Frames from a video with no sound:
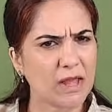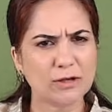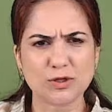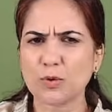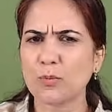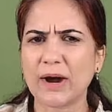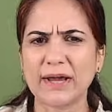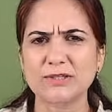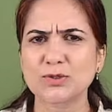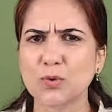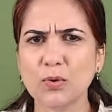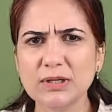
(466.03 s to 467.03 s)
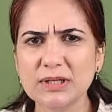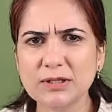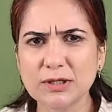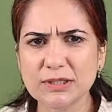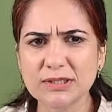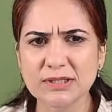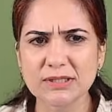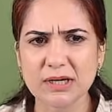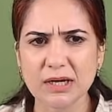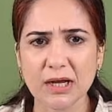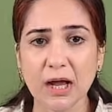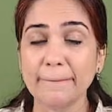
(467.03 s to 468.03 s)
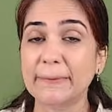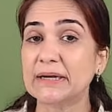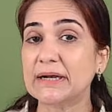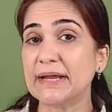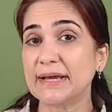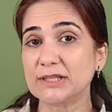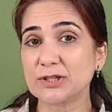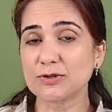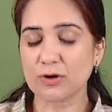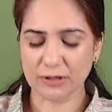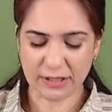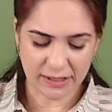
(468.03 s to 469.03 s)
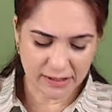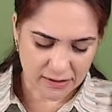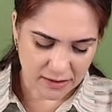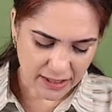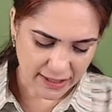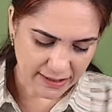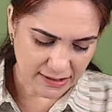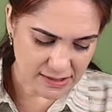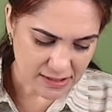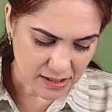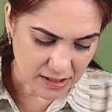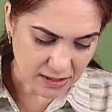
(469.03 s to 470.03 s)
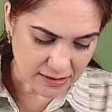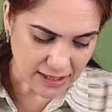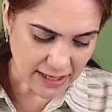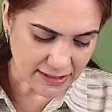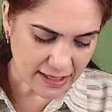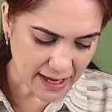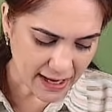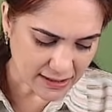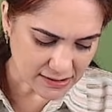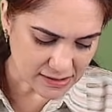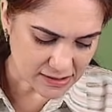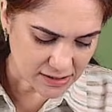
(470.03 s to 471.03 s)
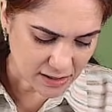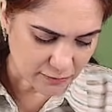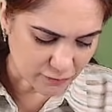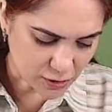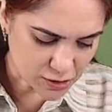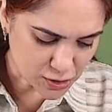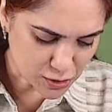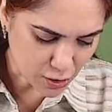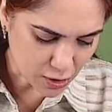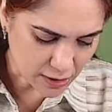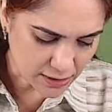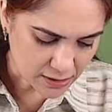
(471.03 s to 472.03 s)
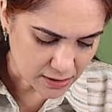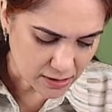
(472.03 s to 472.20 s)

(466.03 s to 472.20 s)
So Y sold the goods, but later on he realized that X was not